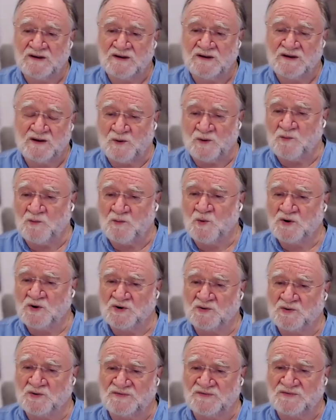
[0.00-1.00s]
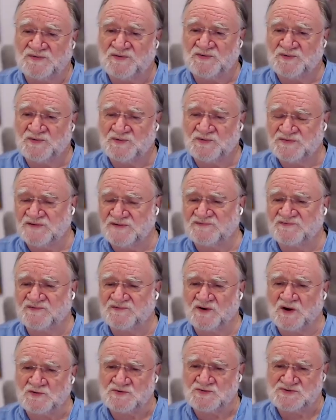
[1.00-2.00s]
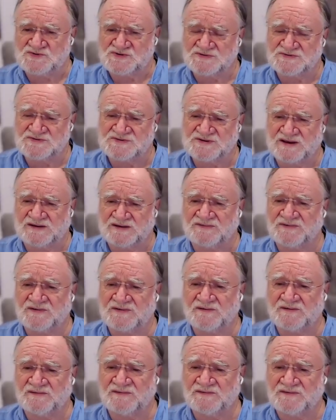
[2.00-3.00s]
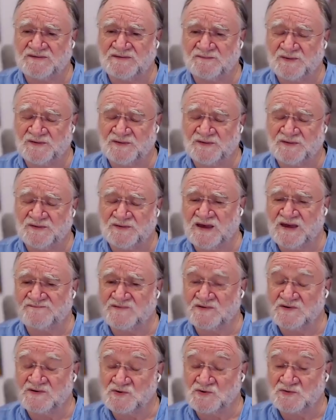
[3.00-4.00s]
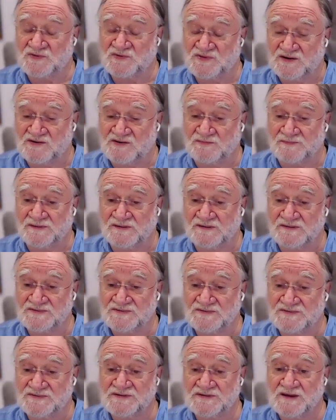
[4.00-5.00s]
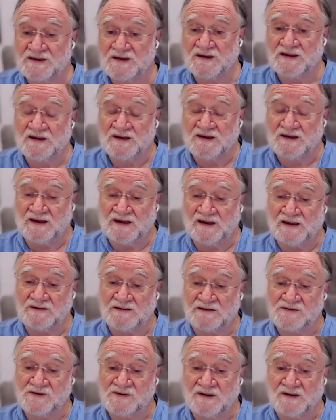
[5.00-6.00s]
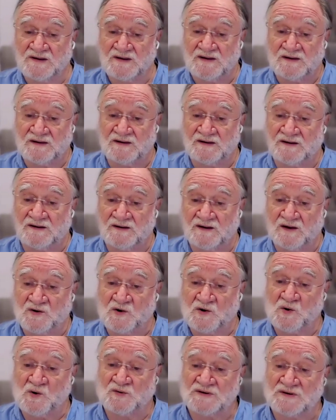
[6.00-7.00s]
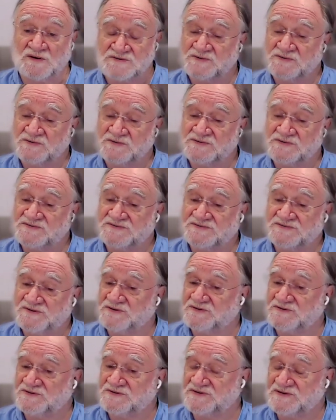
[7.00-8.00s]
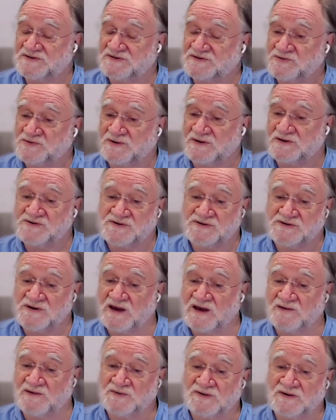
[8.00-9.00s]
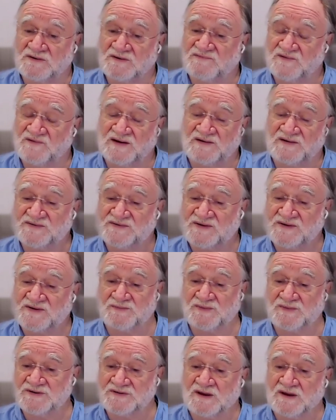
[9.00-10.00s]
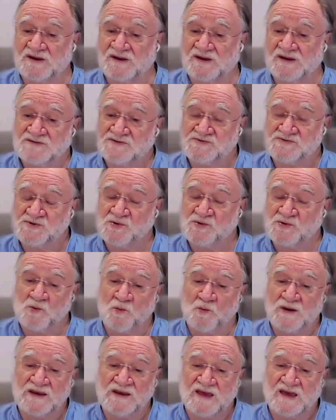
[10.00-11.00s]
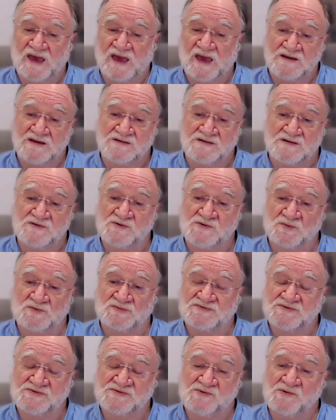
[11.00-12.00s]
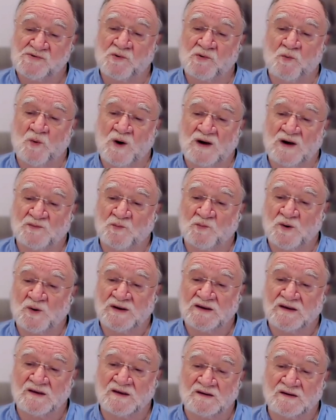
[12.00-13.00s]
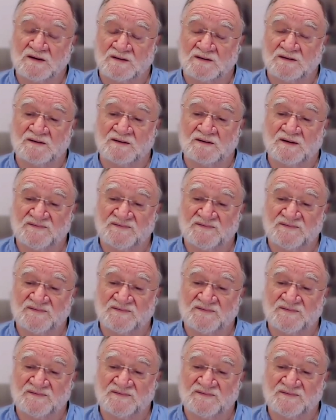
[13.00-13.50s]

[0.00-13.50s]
we work with two different Osho centers where they have very good therapists. And according to a certain situation, I would advise somebody to do a weekend or to do a 1 week